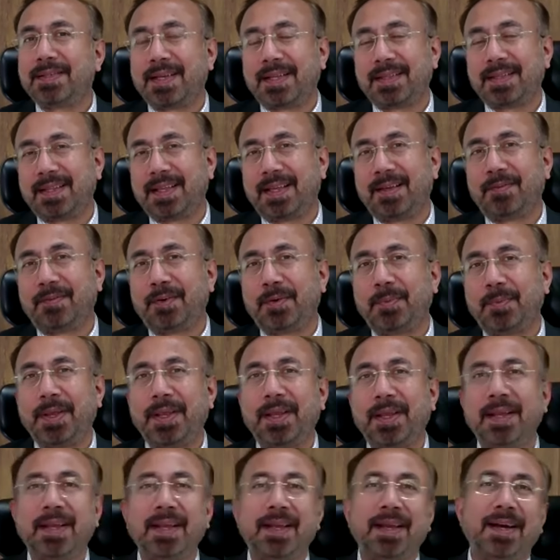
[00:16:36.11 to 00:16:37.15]
and they would
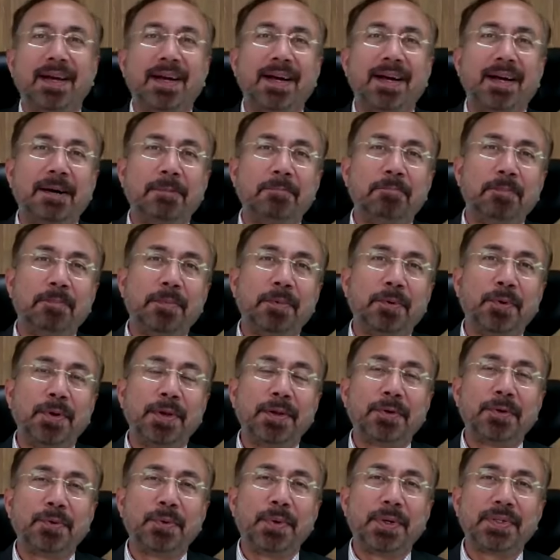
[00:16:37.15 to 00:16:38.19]
be uh,
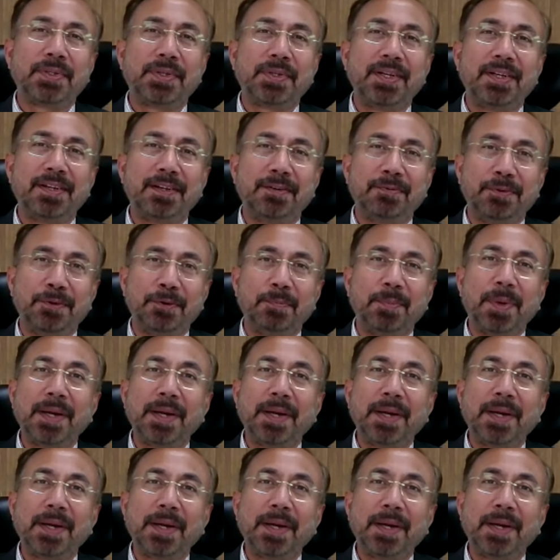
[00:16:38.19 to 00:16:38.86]
going towards the interview.